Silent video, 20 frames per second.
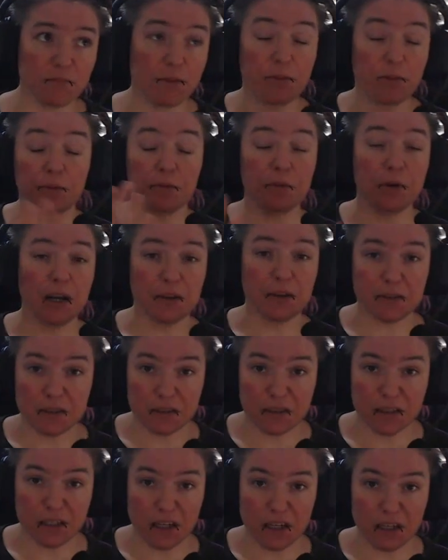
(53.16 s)
throughout
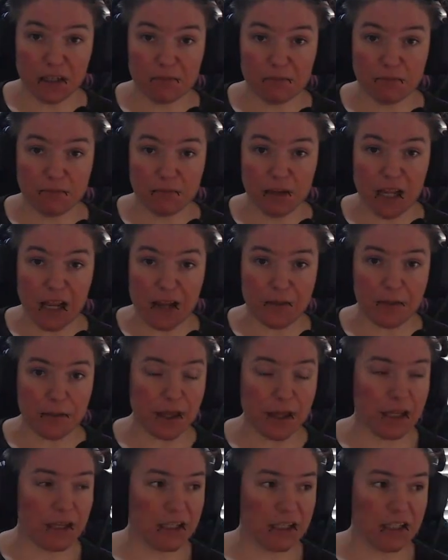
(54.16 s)
the day and
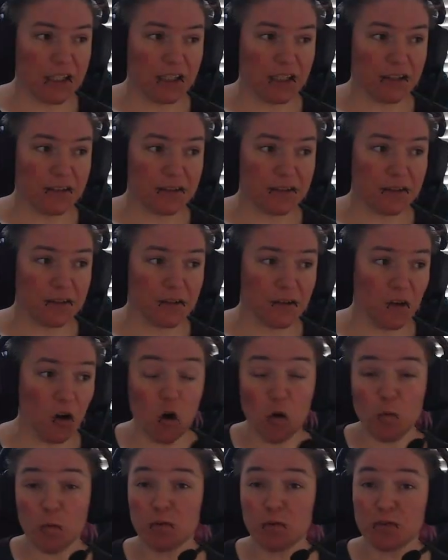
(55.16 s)
they eat
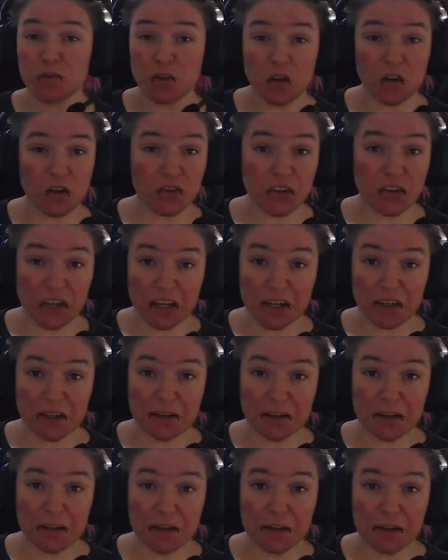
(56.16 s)
almost all day,
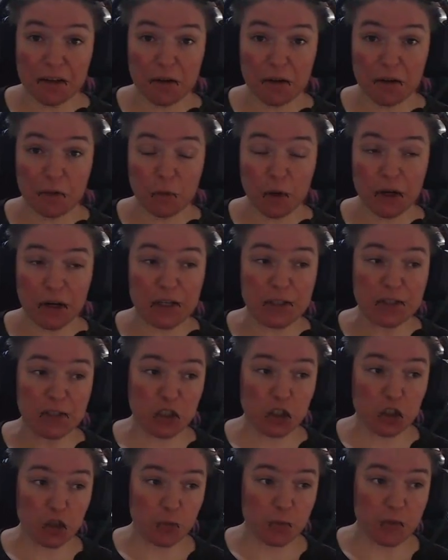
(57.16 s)
whereas
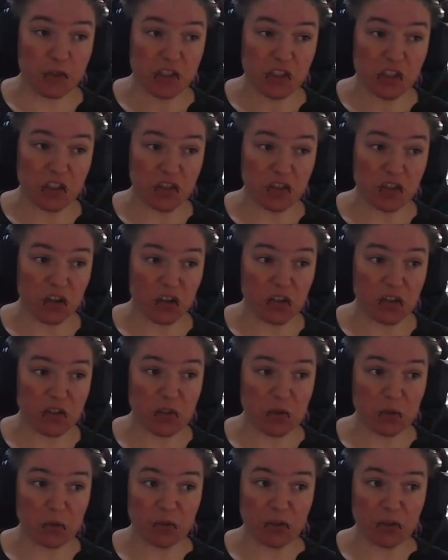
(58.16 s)
humans and
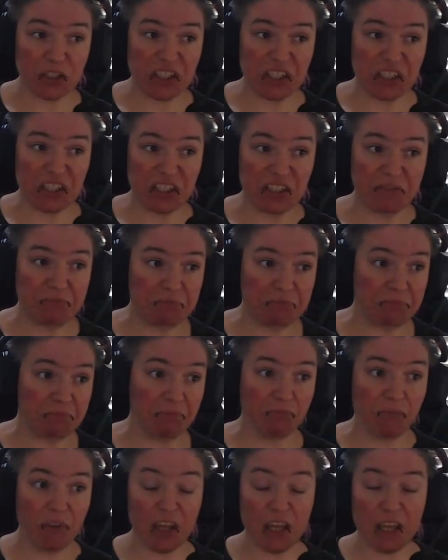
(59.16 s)
dogs only eat
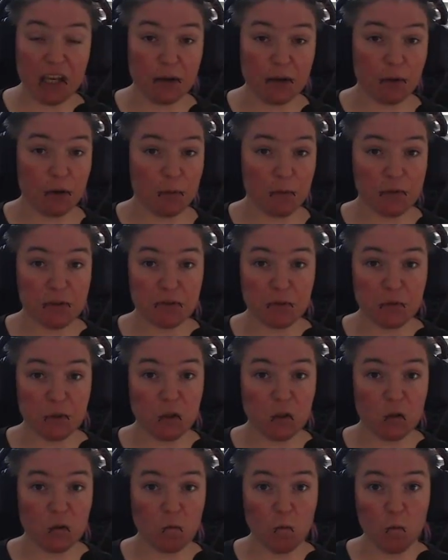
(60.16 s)
anywhere
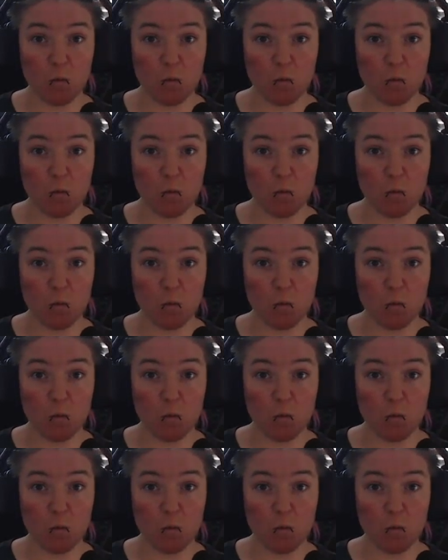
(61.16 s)
between